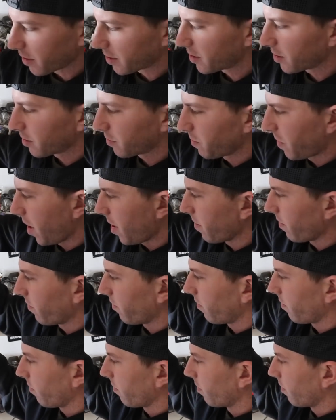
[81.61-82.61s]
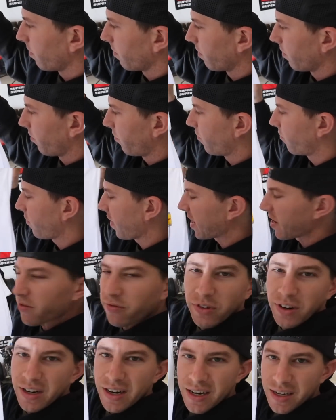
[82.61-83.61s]
This is my
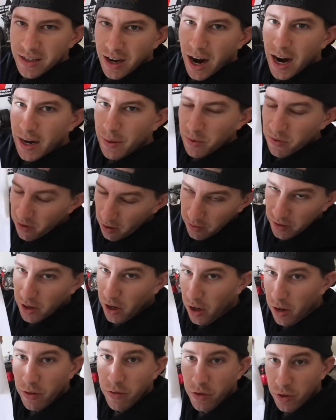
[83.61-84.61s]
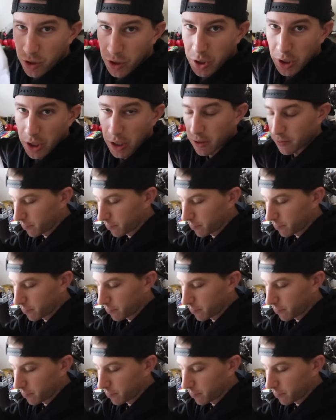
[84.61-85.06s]
favorite design we've ever done for sure.